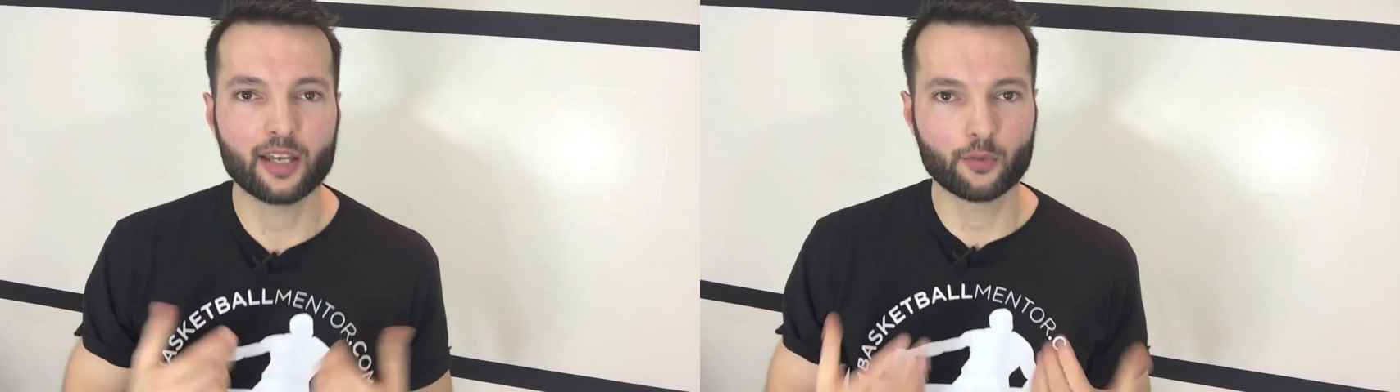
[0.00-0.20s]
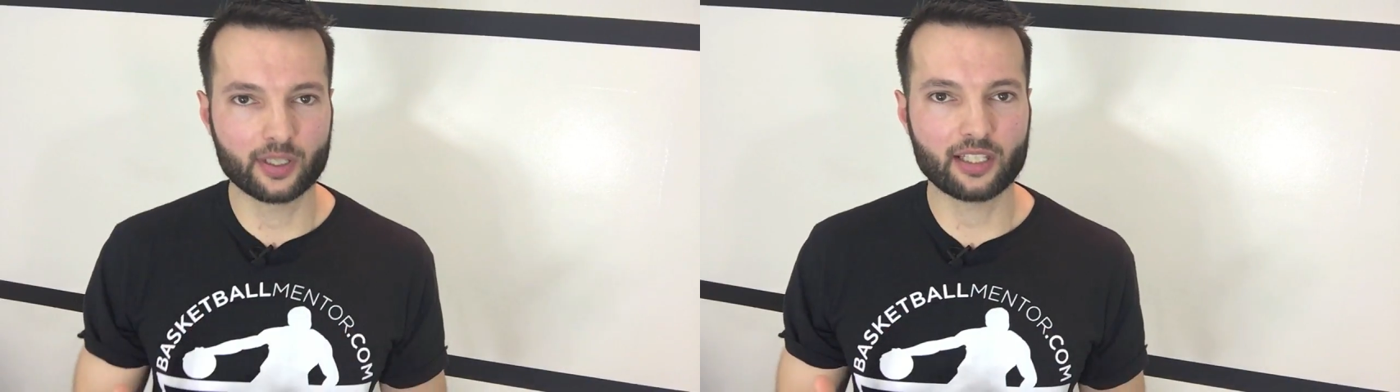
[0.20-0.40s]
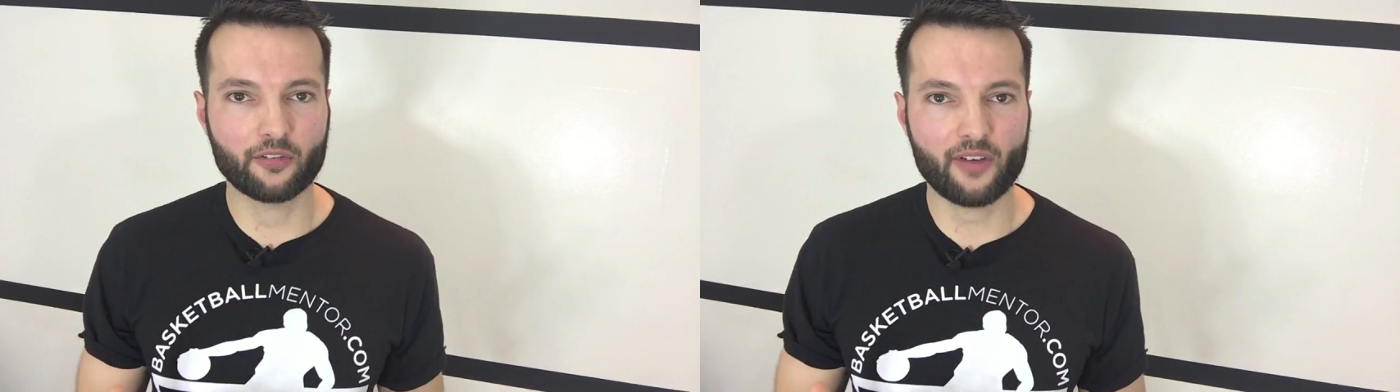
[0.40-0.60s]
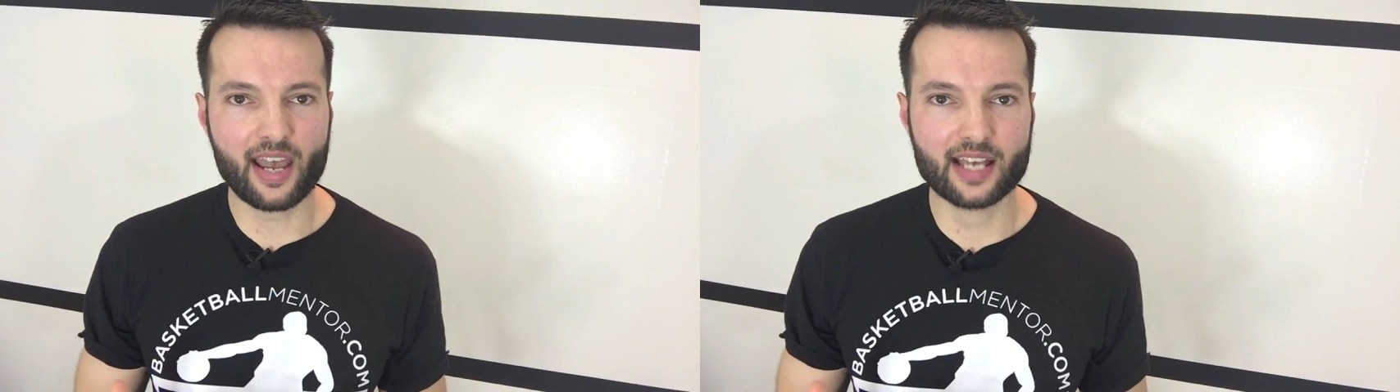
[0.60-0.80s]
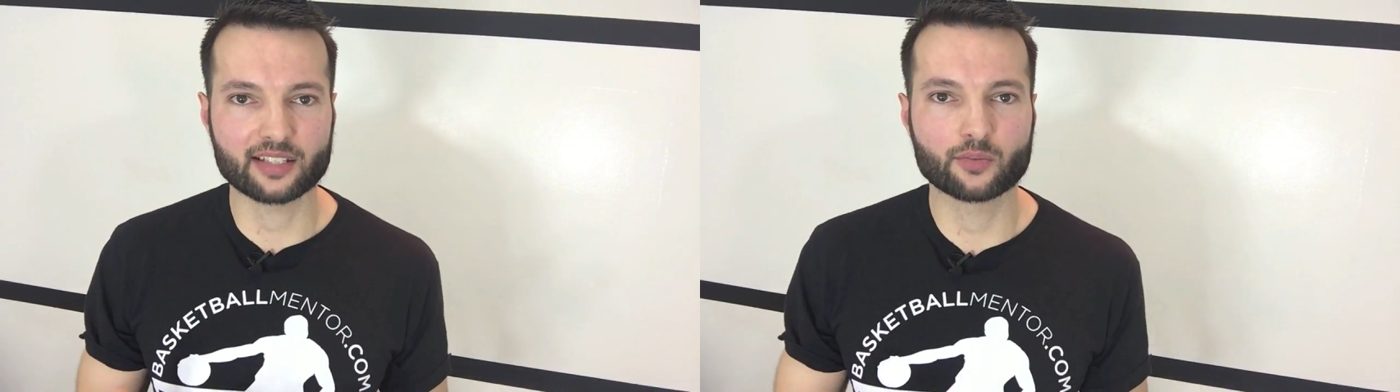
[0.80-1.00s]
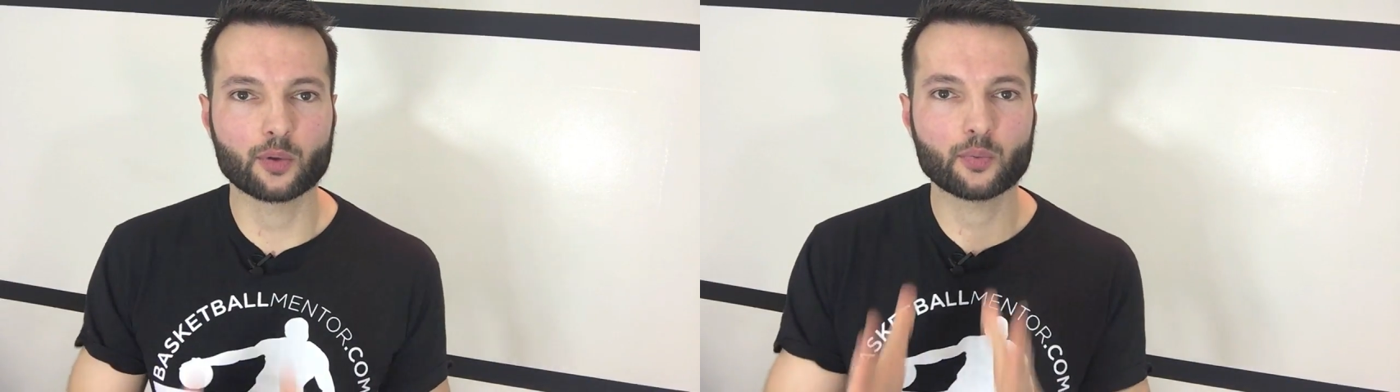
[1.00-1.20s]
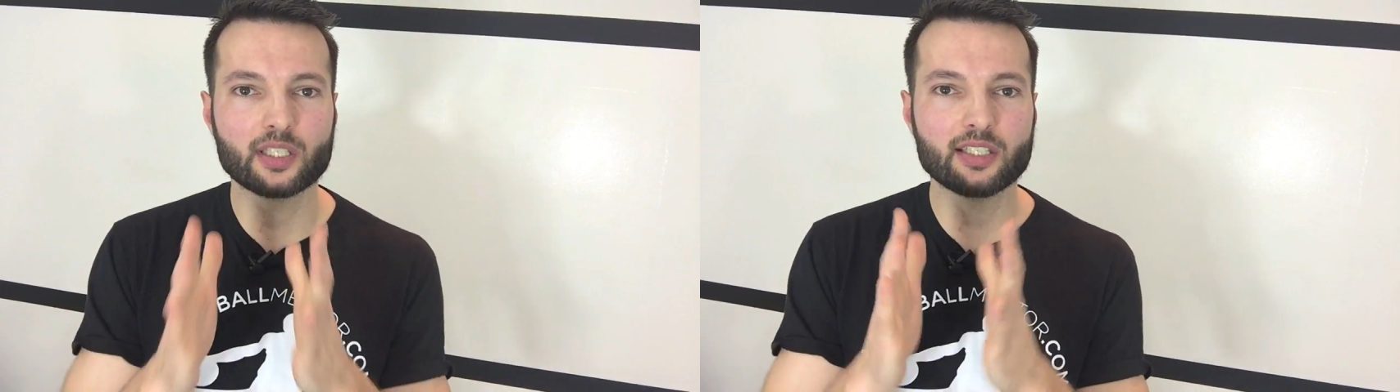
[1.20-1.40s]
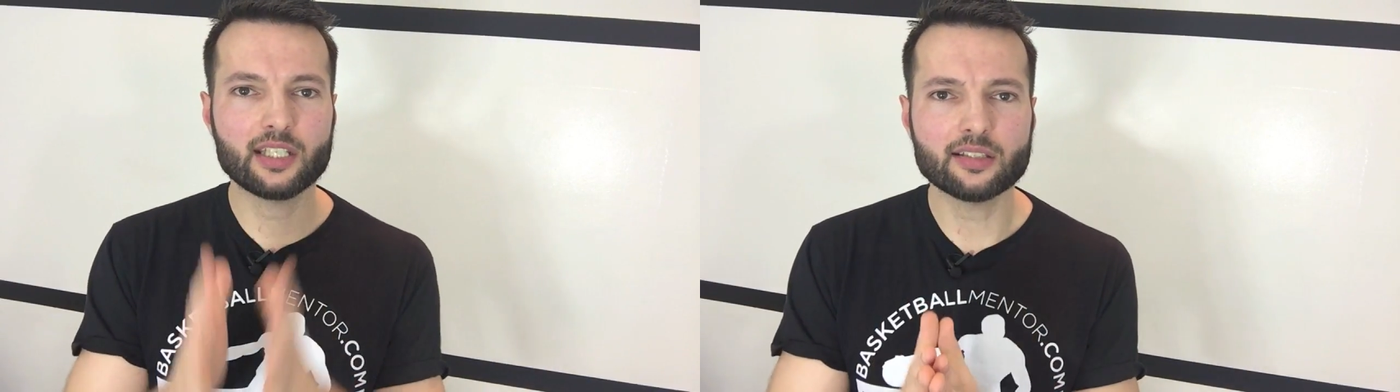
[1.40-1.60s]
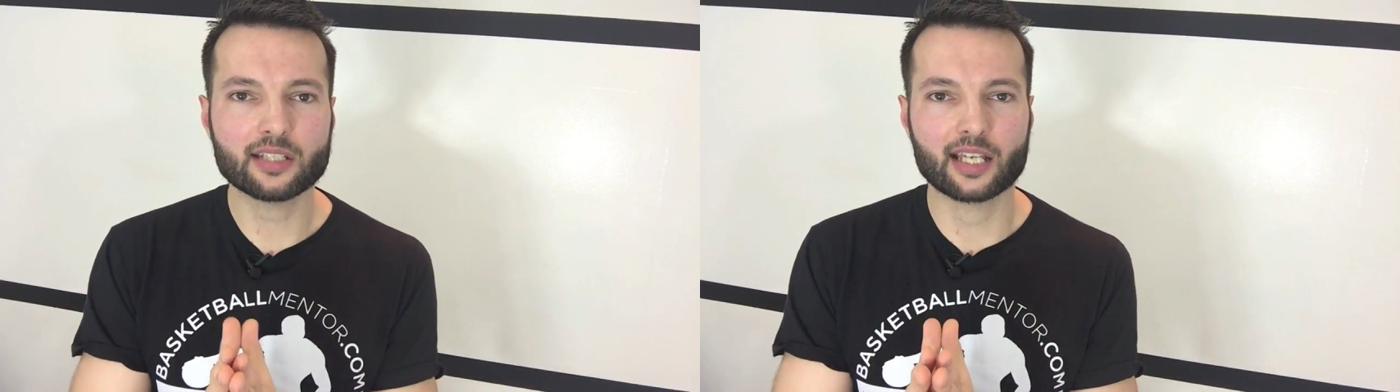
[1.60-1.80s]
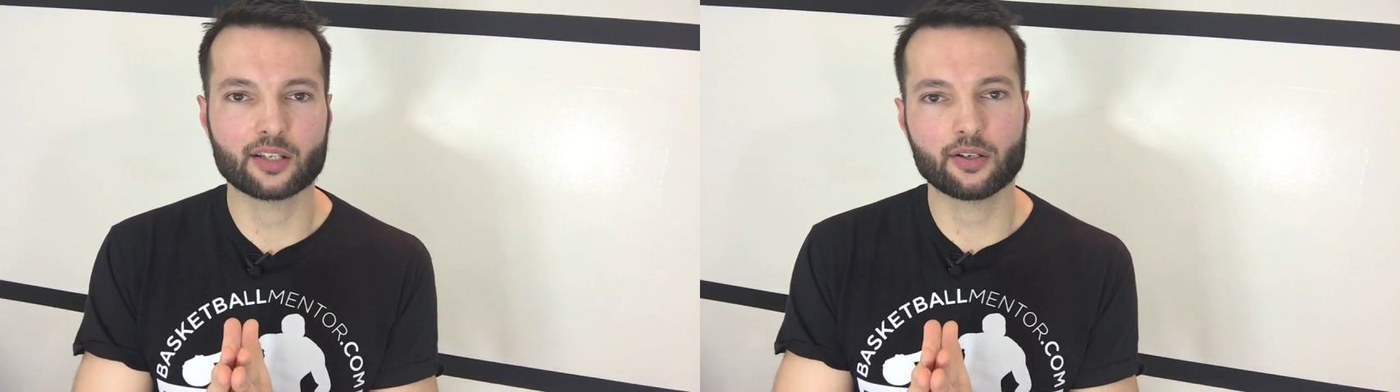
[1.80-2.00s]
really fast. What we need to
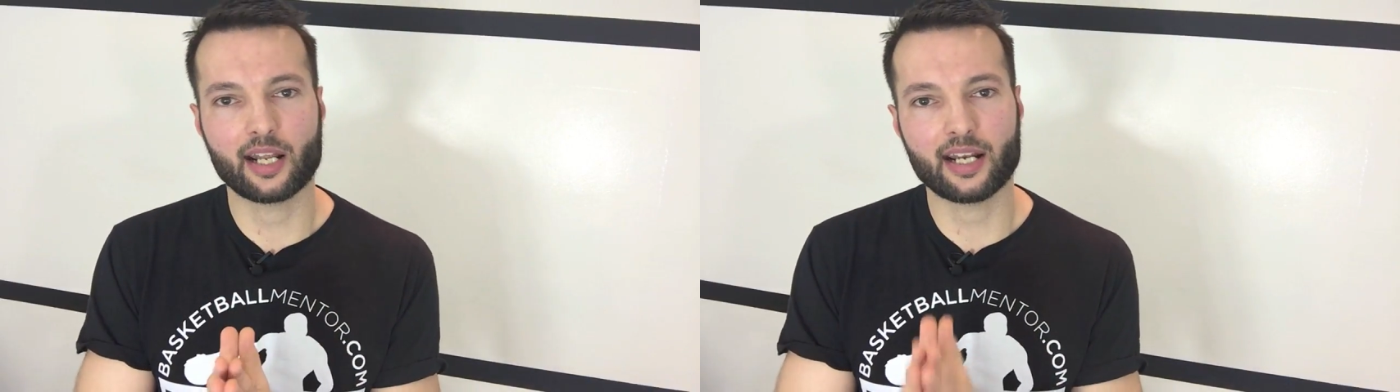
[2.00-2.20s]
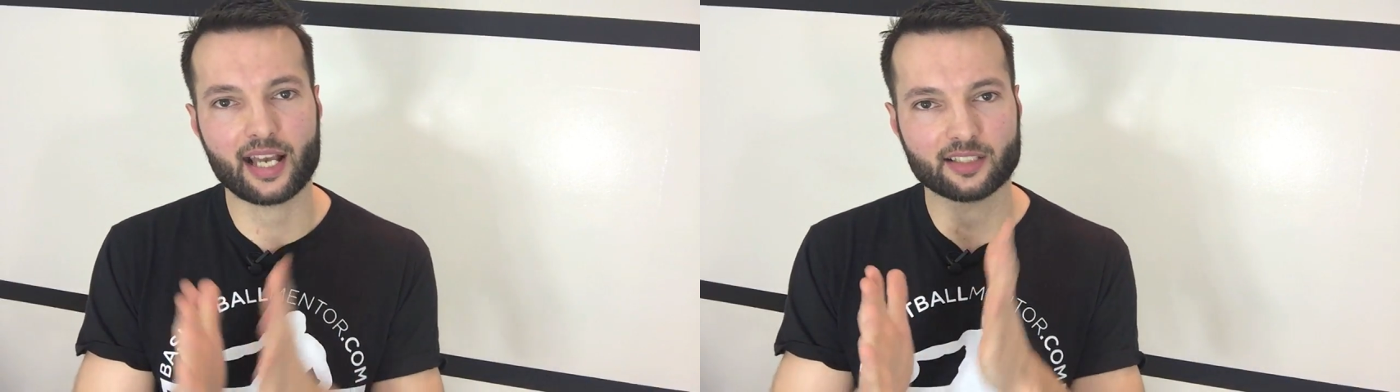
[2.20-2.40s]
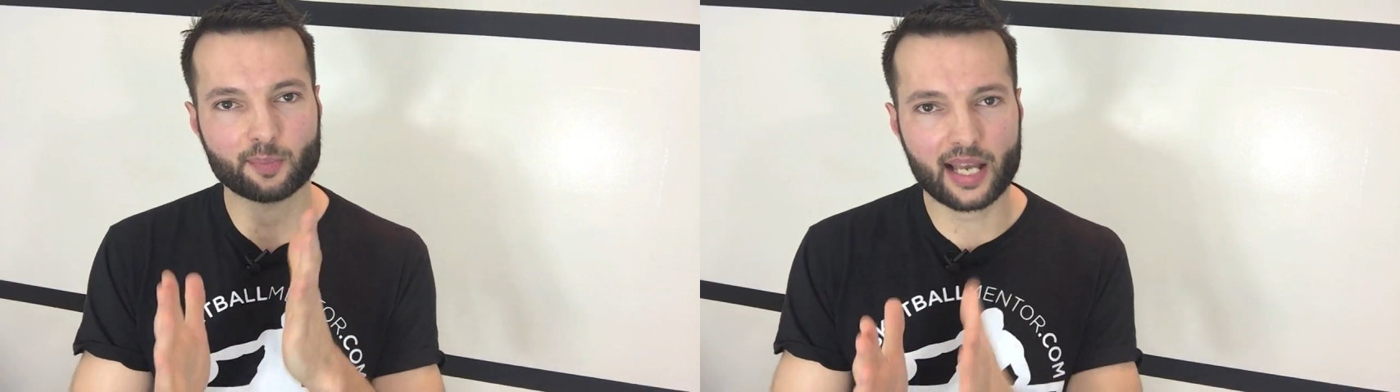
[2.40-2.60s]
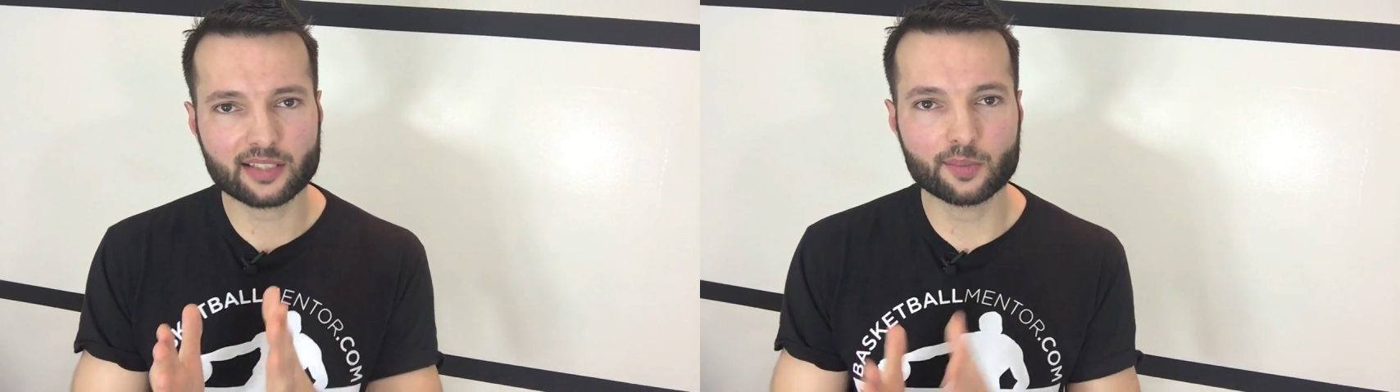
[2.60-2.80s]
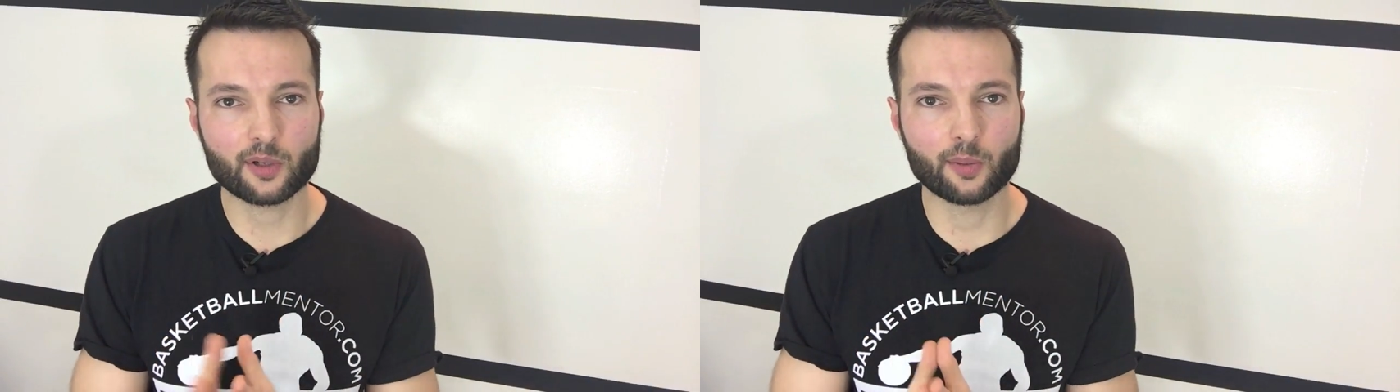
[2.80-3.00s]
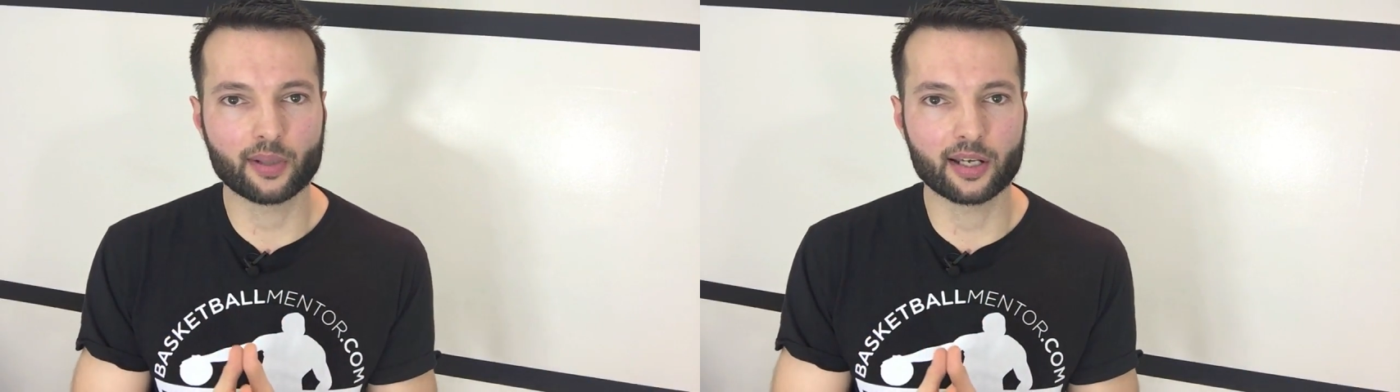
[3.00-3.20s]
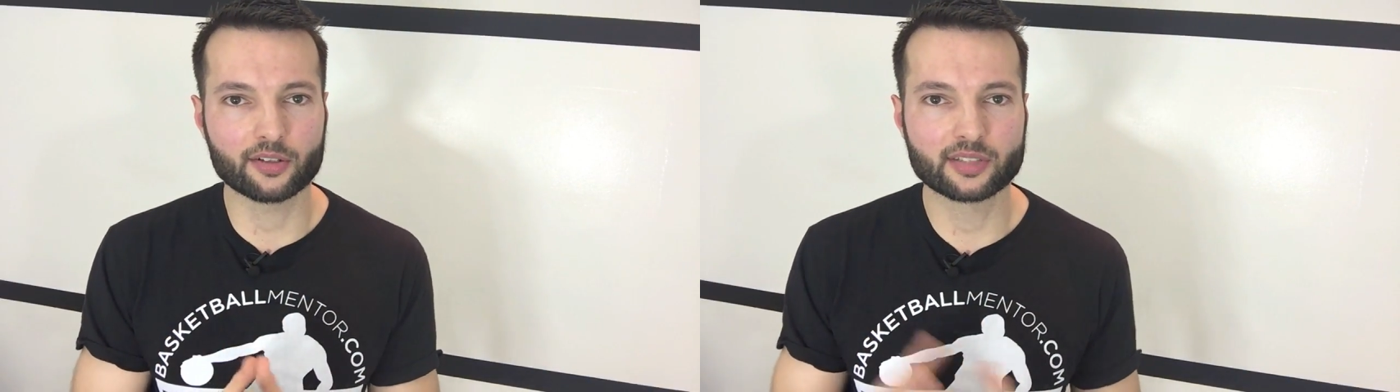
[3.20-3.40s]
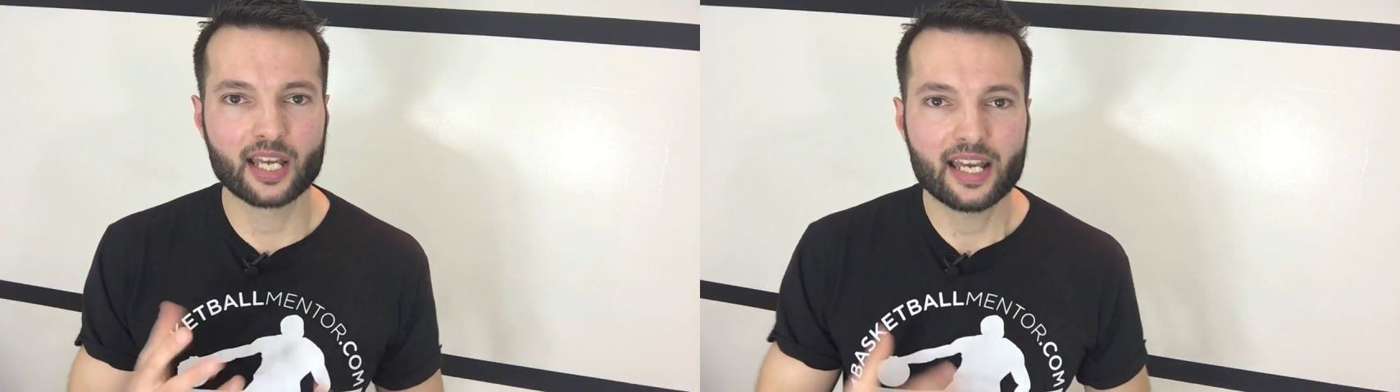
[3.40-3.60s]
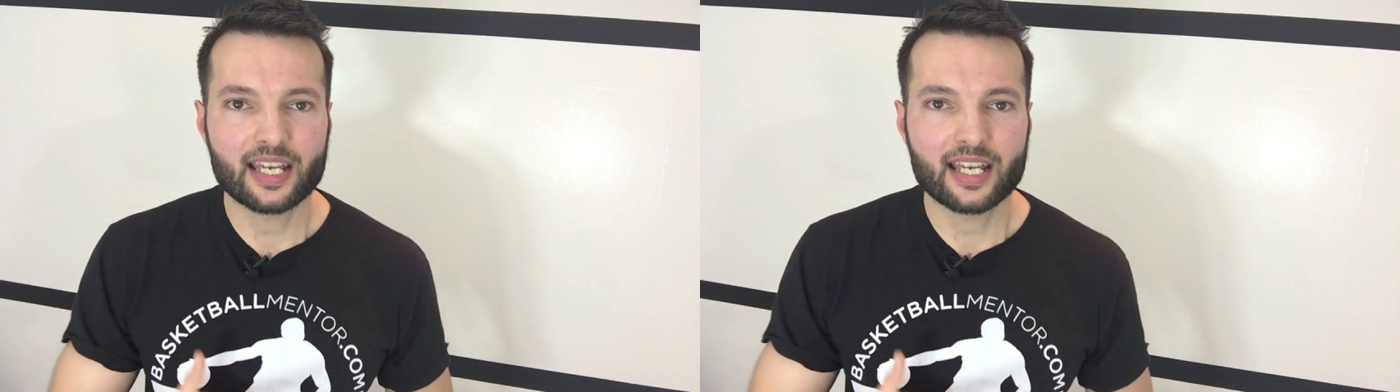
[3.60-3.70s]
get good at as basketball players